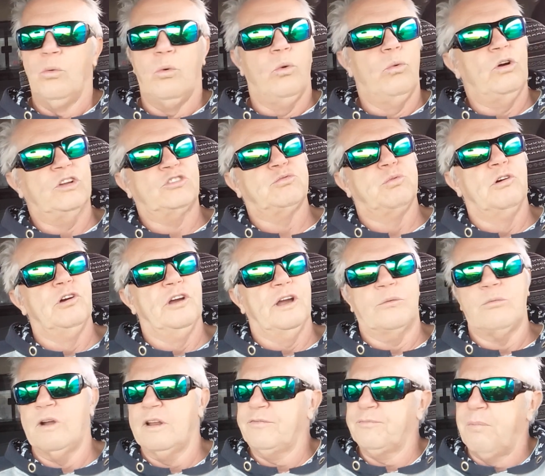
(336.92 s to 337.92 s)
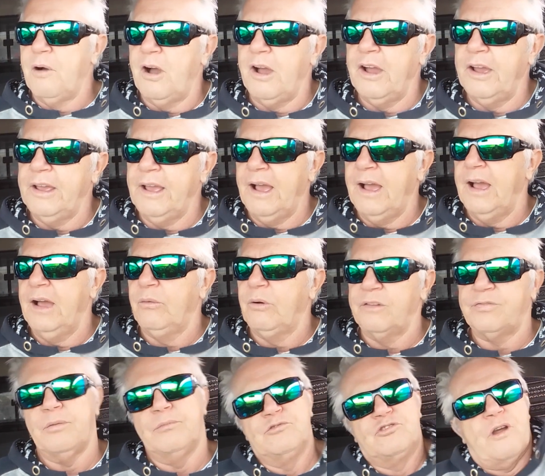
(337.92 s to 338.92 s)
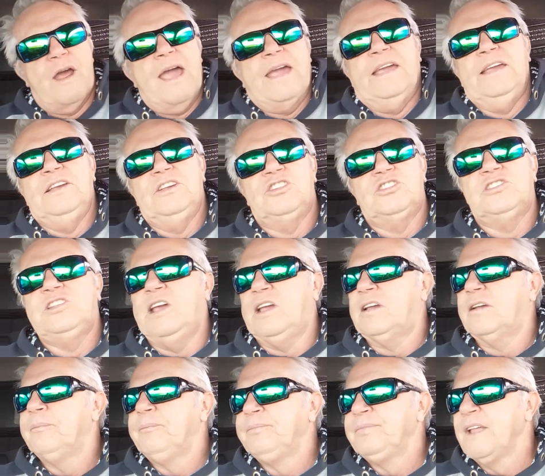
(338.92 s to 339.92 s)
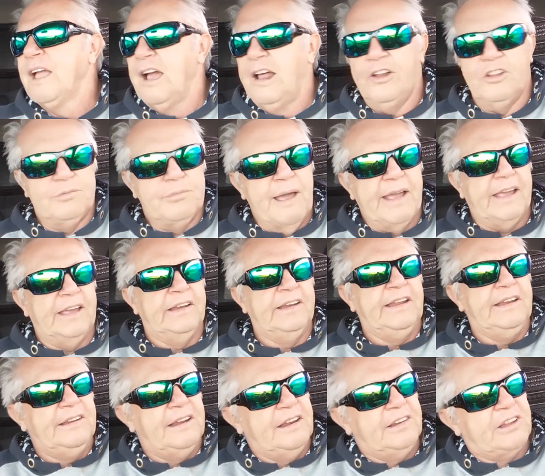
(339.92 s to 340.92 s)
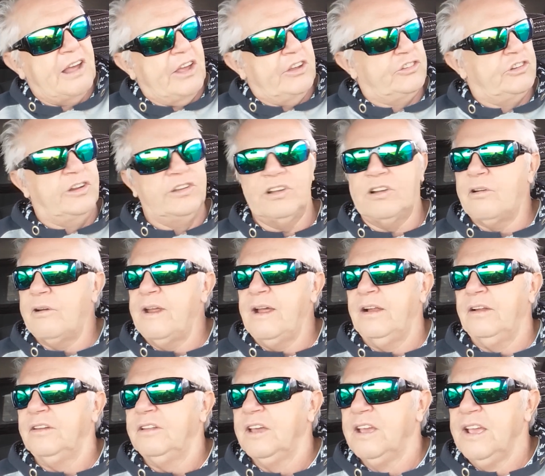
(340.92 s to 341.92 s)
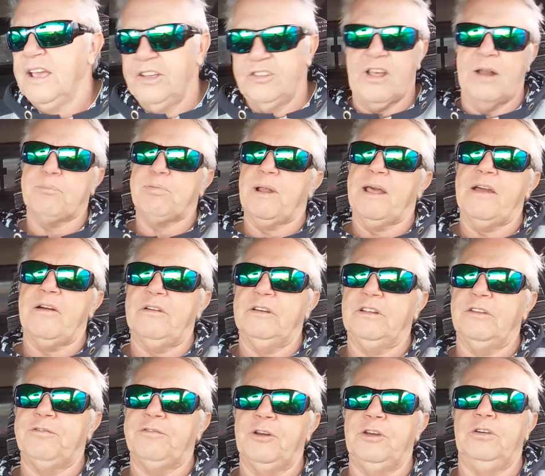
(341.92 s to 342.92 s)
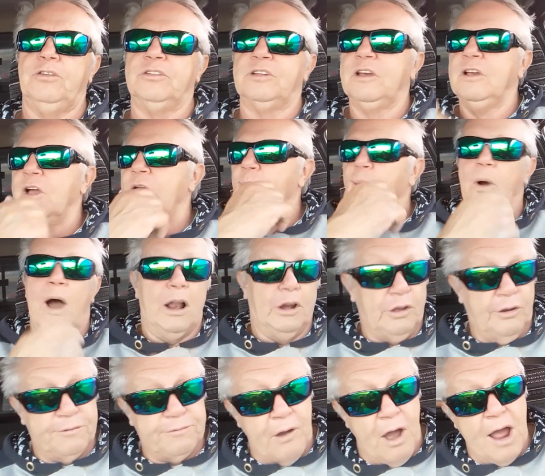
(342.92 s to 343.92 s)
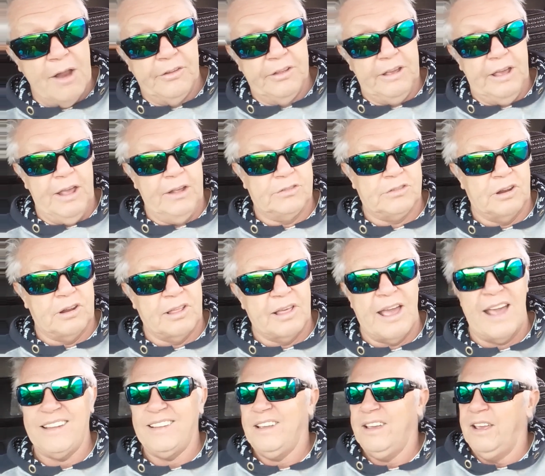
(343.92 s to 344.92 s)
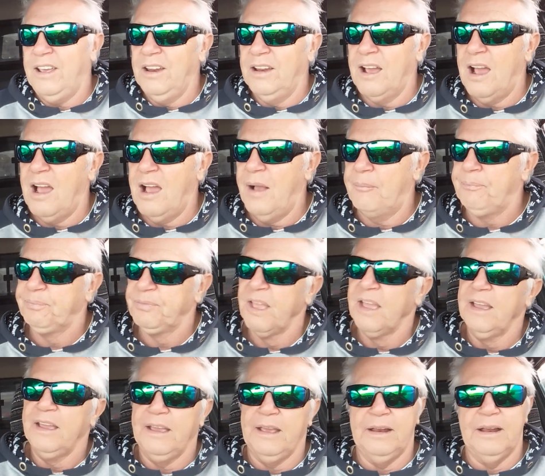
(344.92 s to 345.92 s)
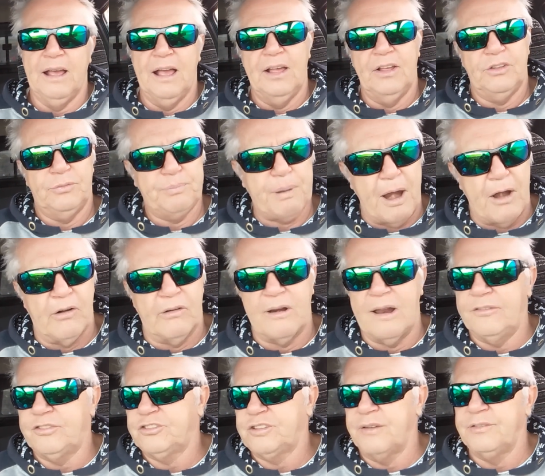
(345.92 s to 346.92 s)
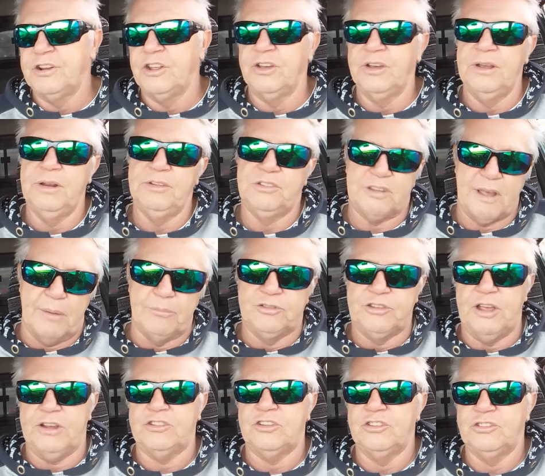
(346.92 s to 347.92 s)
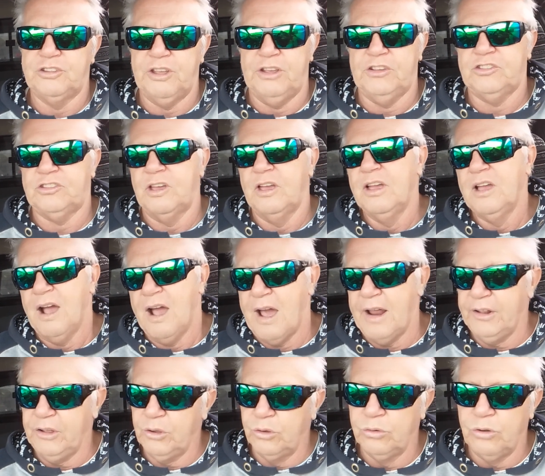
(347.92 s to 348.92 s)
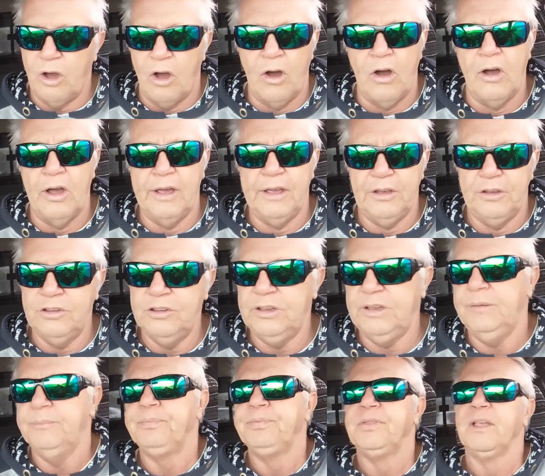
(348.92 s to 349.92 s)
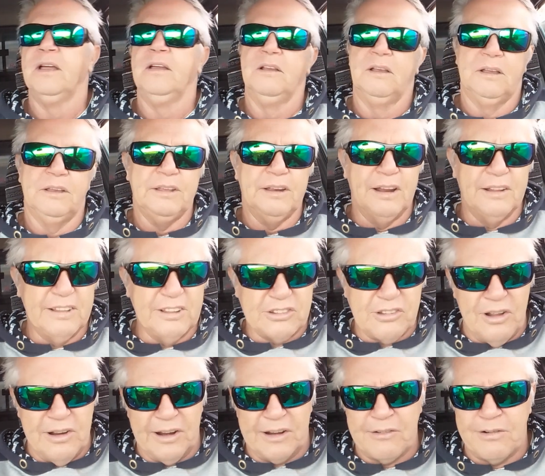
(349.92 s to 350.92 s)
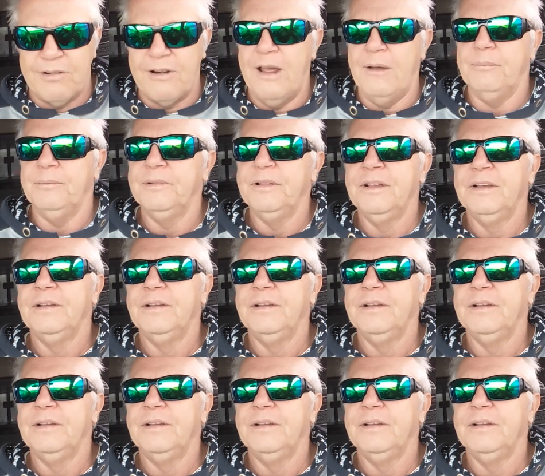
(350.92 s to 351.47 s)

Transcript: Well, what's work? What if I'm dragging a stick and it's making an indentation in the ground? Is that ploughing the field? Well, you'll find the answer to that in paragraph 17, subsection 6, article IE. You know, this kind of crap.